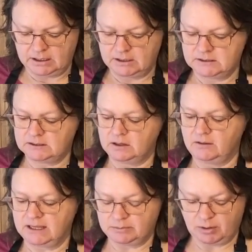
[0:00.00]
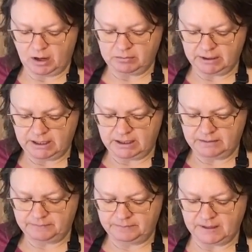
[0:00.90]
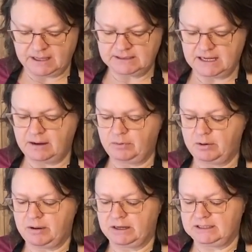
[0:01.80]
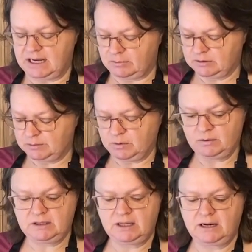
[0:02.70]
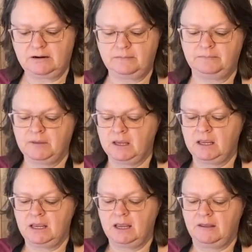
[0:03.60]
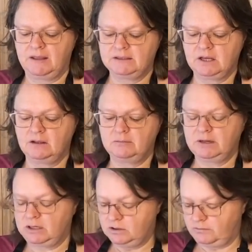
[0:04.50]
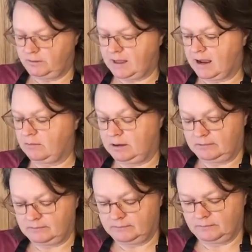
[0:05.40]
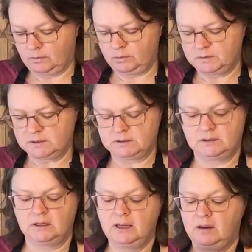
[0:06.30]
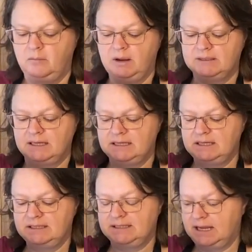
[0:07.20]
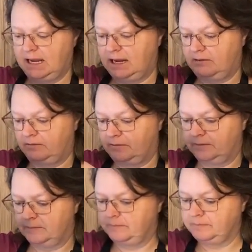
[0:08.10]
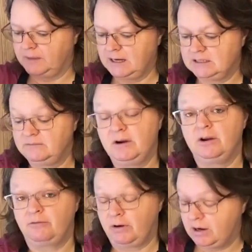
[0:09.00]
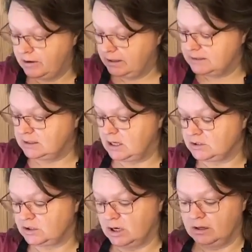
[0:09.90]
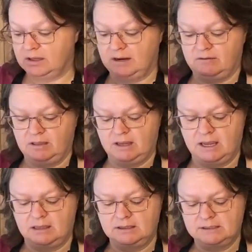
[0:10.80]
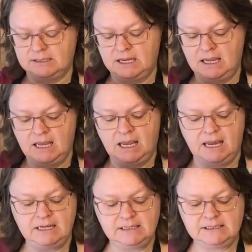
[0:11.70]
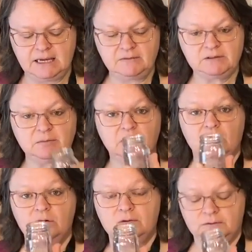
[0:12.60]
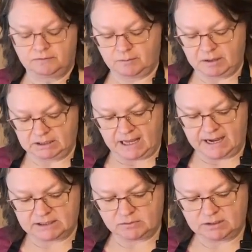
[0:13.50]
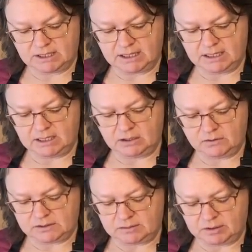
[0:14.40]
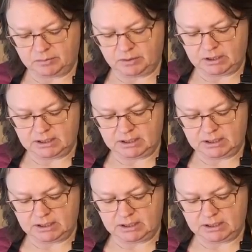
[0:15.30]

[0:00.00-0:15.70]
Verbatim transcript: So that's probably, I'd say I put about a tablespoon in there. And that's all I'm going to do for that one. Oops. Because I did save, and it's very fragrant. It's a lot stronger than everything else. I did save some cloves from my last one that I didn't use, and I'm going to put